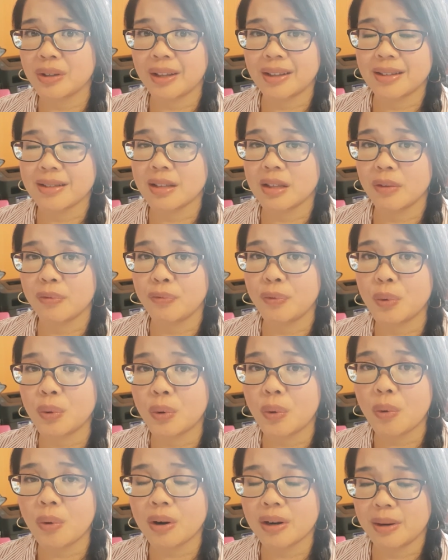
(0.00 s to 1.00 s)
like, let's say the food
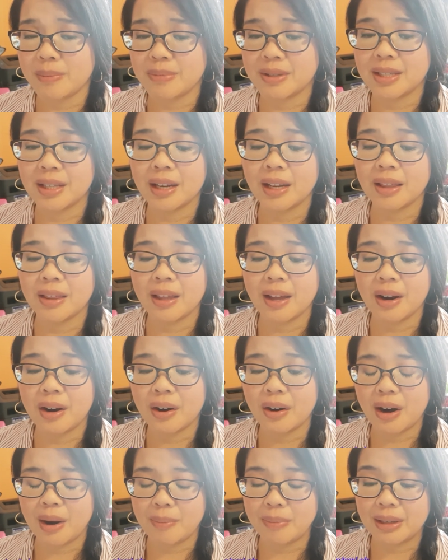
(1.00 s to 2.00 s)
court, I'm sitting
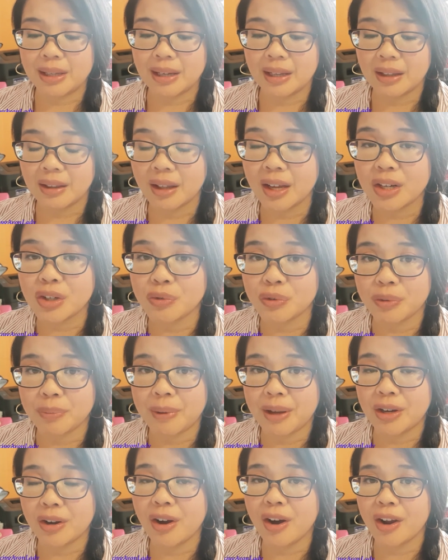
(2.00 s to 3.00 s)
there, I'm eating lunch with
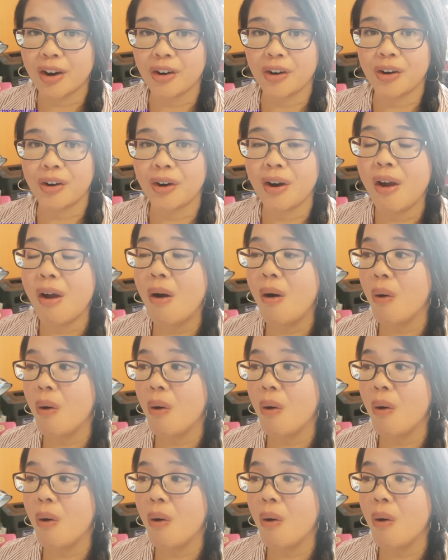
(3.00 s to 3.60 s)
my daughter,